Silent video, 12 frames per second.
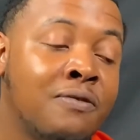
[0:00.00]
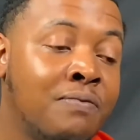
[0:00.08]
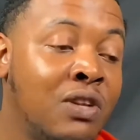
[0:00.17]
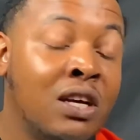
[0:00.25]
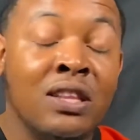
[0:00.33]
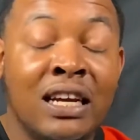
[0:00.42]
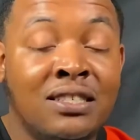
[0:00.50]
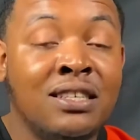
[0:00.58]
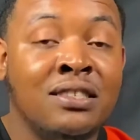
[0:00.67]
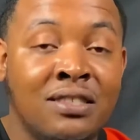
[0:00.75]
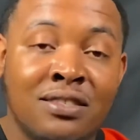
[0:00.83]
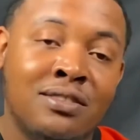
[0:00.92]
Unless
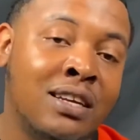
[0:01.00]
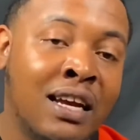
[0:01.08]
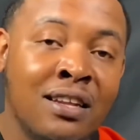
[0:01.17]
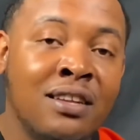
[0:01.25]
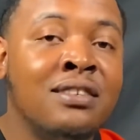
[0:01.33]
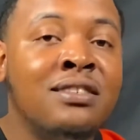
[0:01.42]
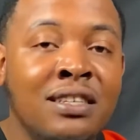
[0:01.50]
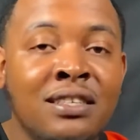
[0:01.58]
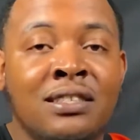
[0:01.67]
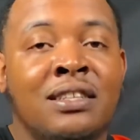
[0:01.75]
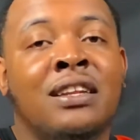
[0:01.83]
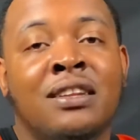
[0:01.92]
it's the end of the
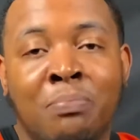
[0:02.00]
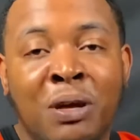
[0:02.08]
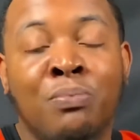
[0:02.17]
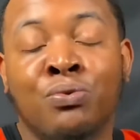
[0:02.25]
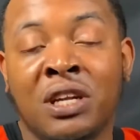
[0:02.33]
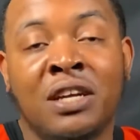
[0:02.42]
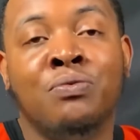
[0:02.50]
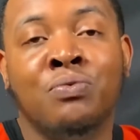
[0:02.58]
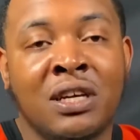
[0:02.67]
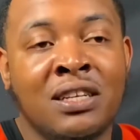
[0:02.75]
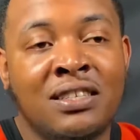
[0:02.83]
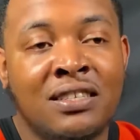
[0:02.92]
season and people need
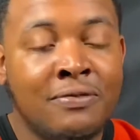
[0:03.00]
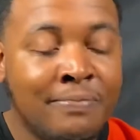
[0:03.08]
wins.